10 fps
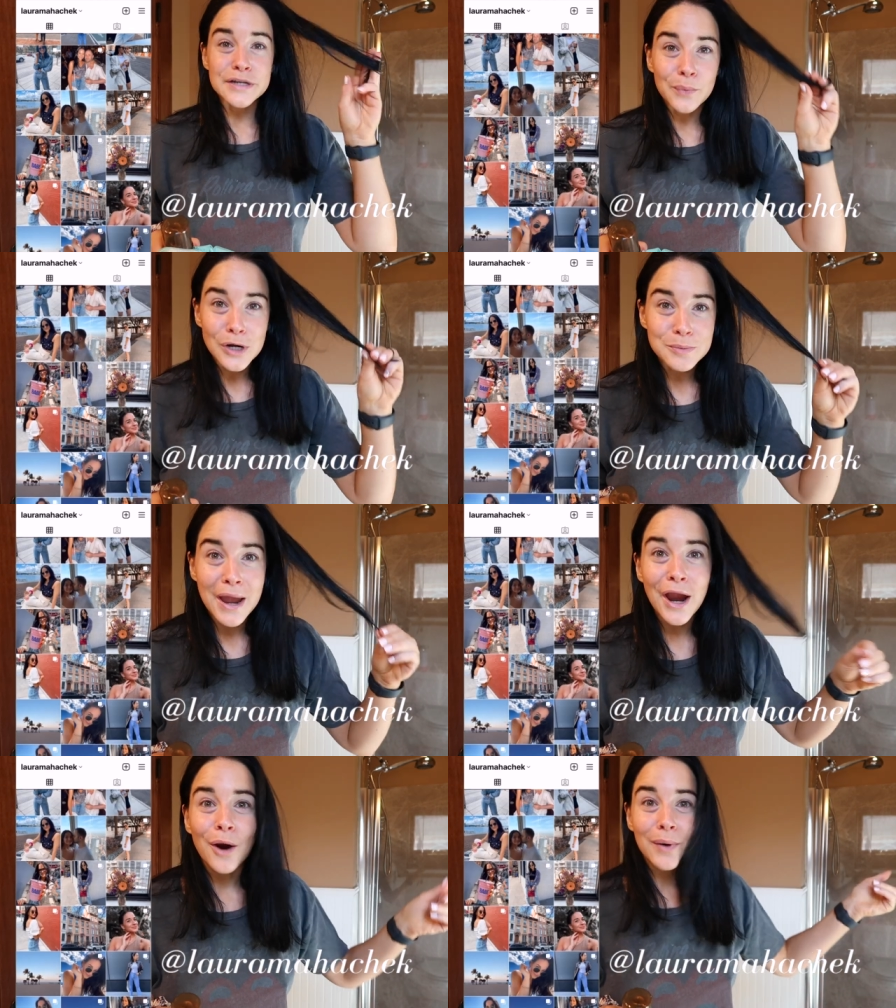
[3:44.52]
I didn't wash my
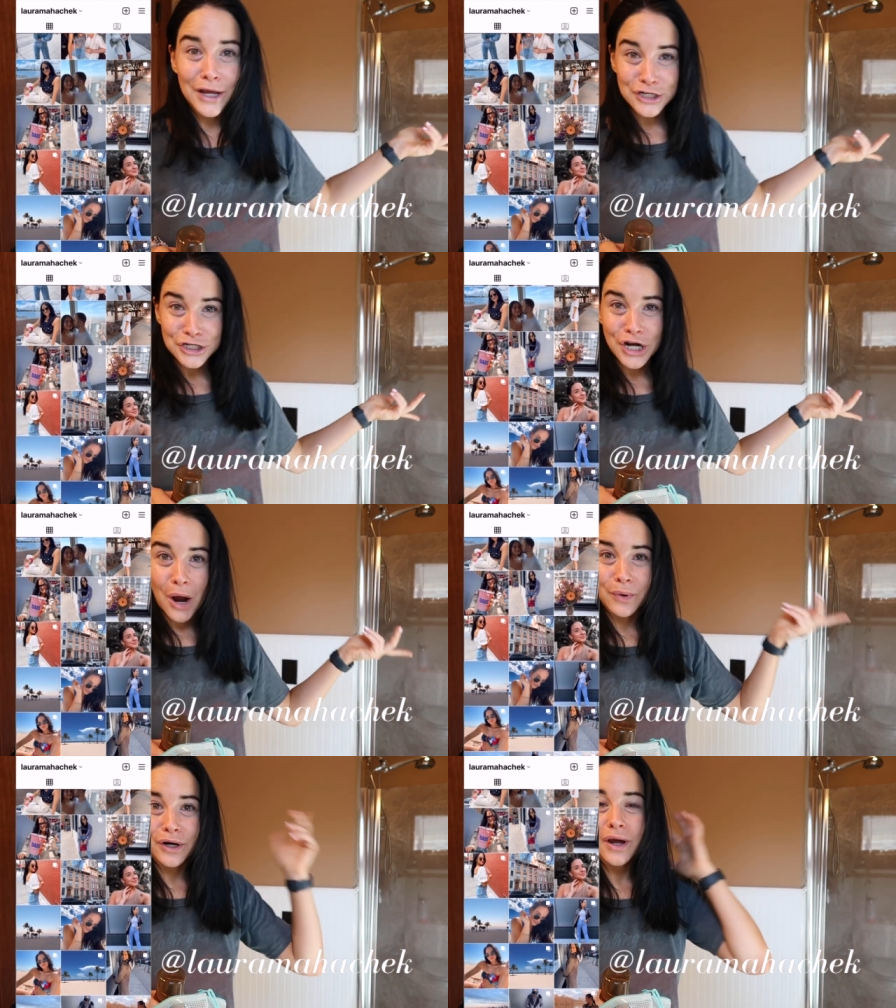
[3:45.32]
hair when I just
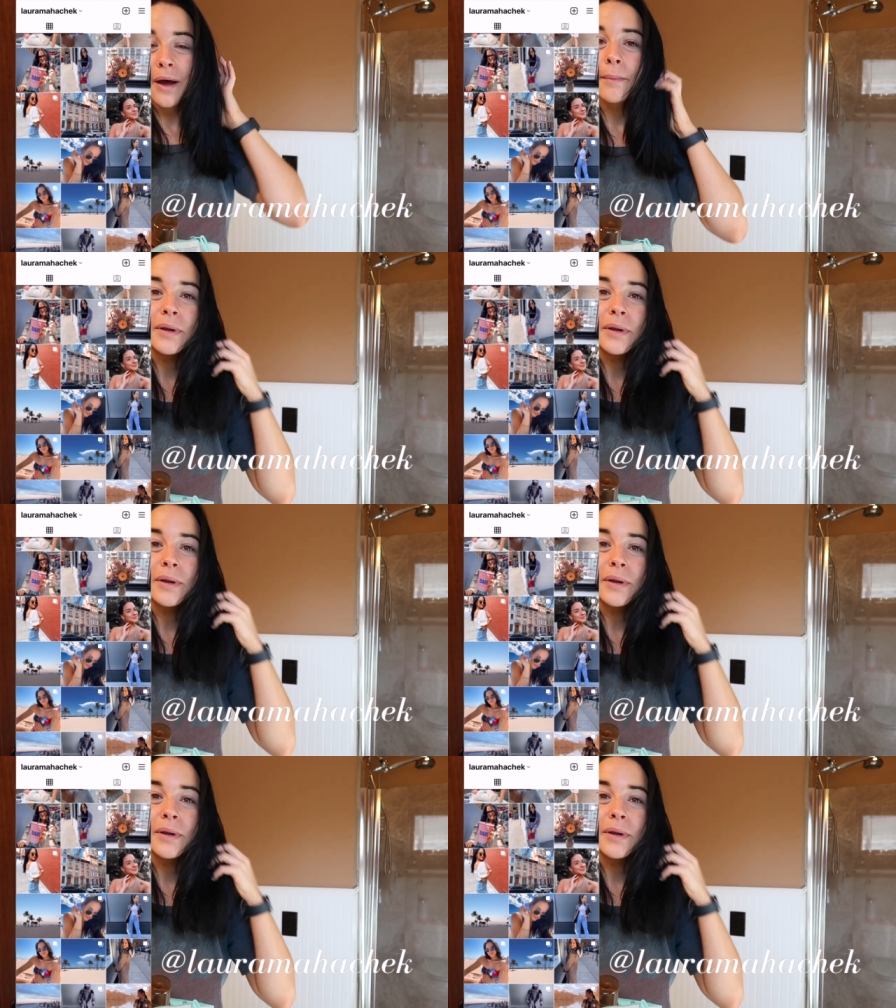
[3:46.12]
showered